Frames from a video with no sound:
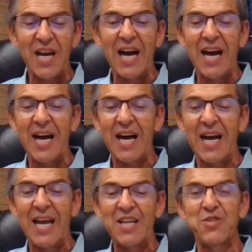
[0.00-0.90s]

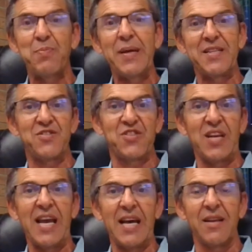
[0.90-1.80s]
has been
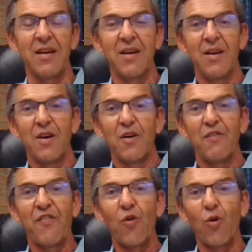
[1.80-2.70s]
set
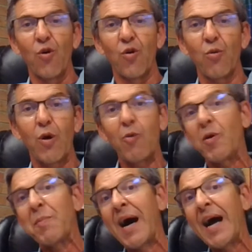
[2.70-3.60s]
for what
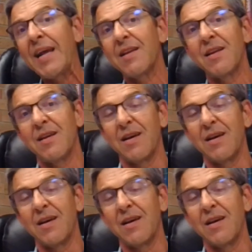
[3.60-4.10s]
we might